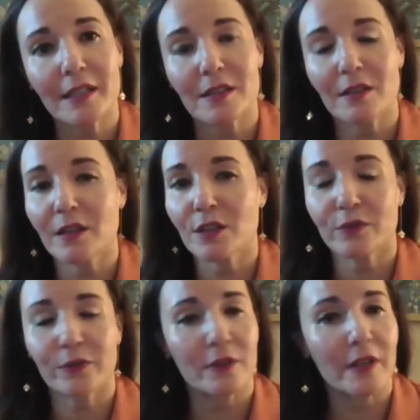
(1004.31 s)
I did theater
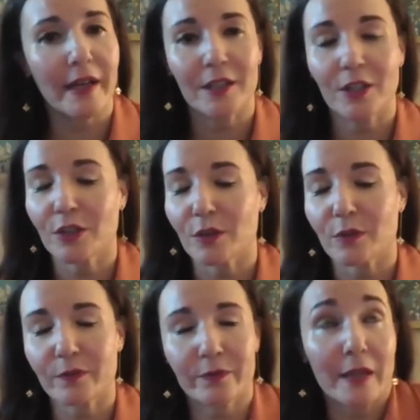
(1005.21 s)
for like, you
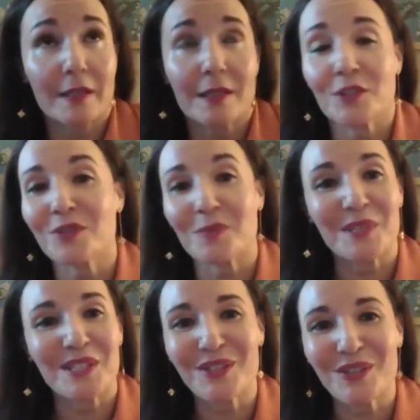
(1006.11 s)
know, I'm
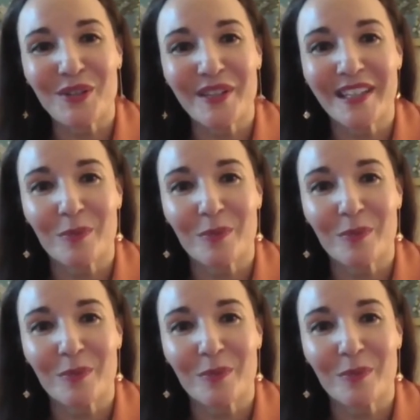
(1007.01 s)
still doing it.